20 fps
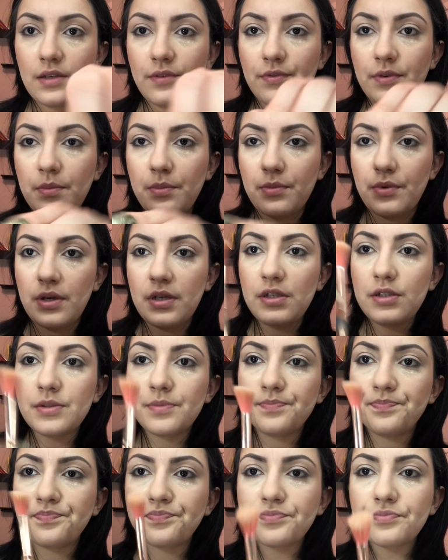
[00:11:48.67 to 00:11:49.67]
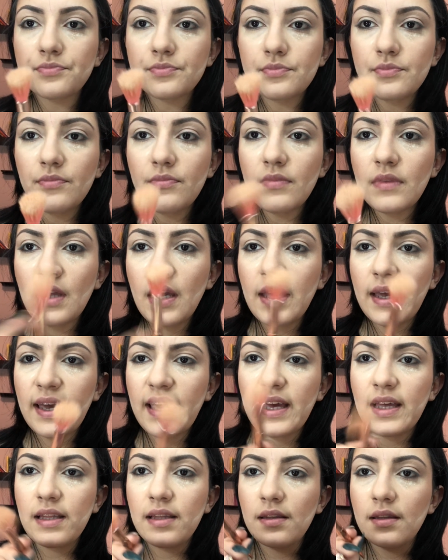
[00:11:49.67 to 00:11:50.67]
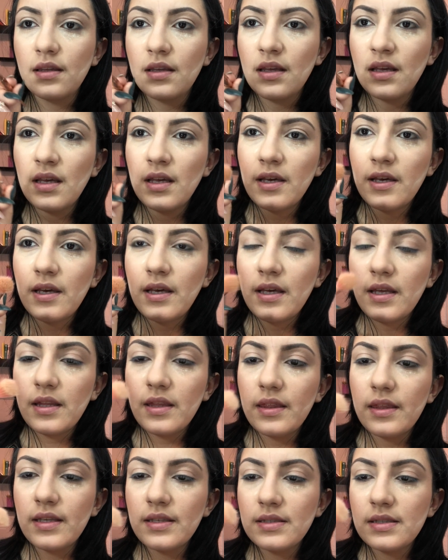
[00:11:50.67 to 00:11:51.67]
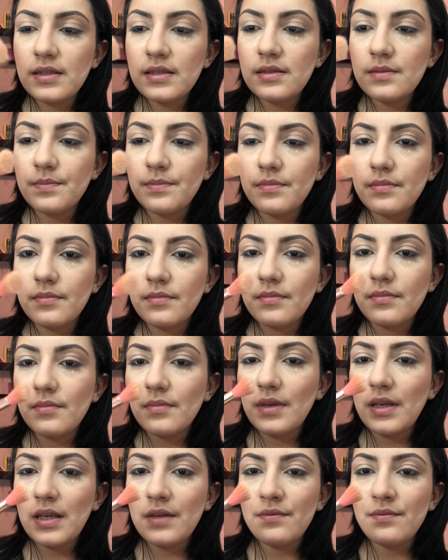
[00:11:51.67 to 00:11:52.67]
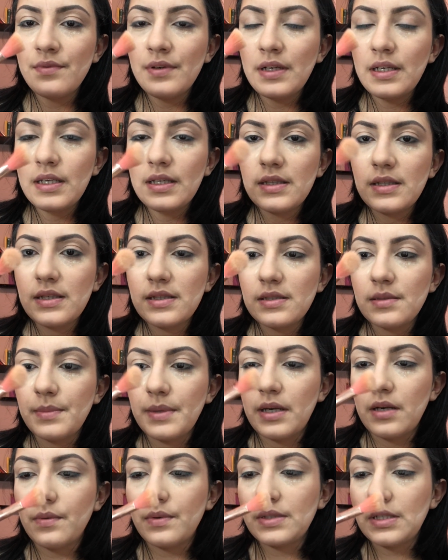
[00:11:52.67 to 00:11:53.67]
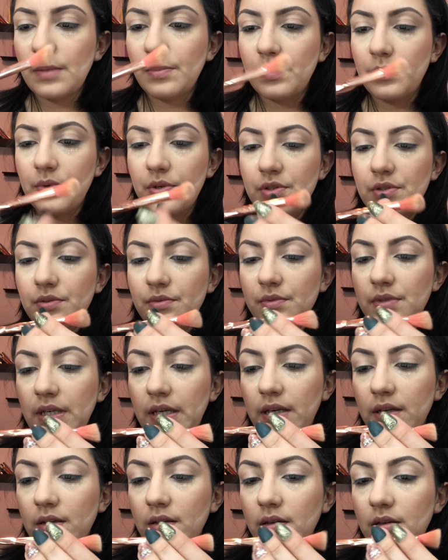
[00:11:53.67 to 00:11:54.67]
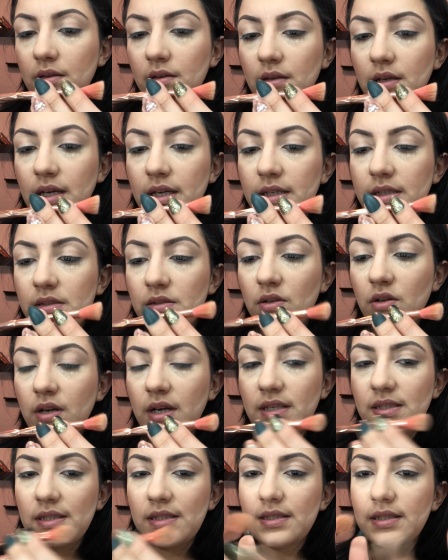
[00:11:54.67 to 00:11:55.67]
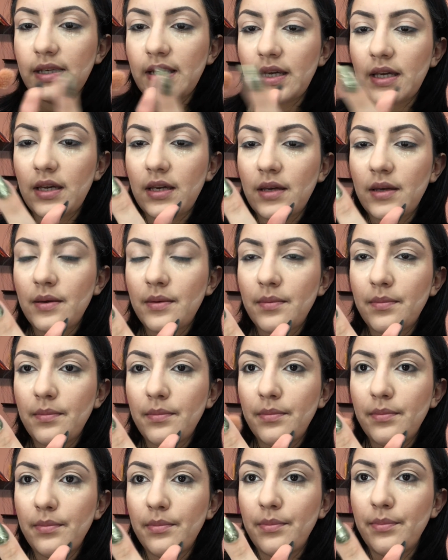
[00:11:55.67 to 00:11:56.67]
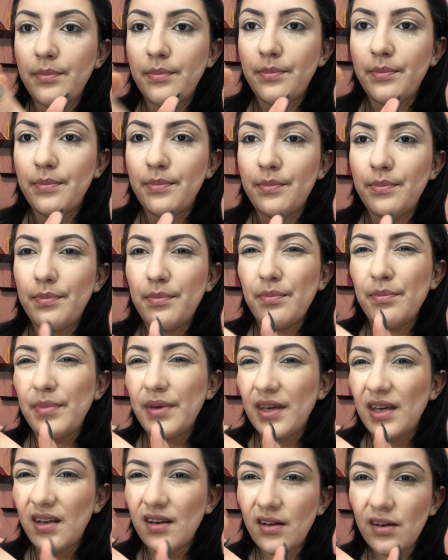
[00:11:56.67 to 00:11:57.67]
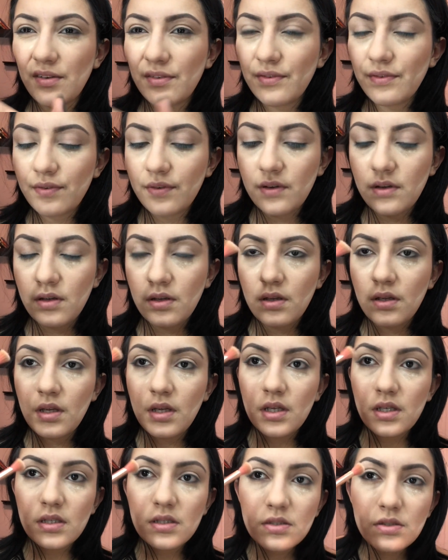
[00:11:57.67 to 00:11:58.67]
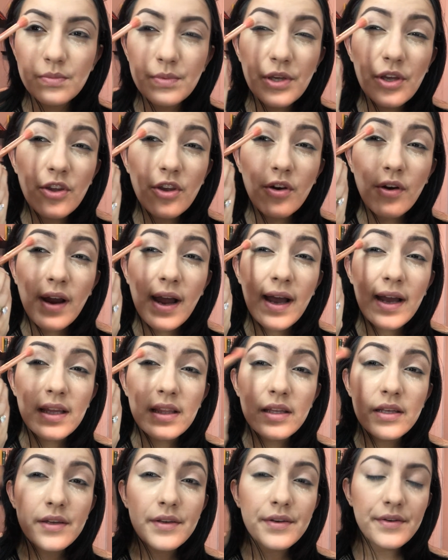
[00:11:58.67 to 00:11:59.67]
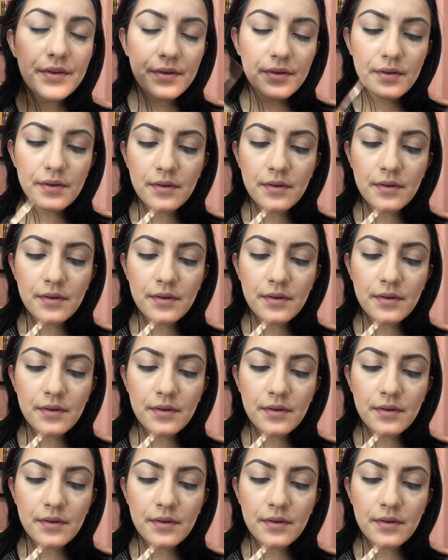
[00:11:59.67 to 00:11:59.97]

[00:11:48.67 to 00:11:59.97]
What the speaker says: Different brush. And this is, it really doesn't matter what type of brush you take, as long as it's like big enough to be on your eyelid.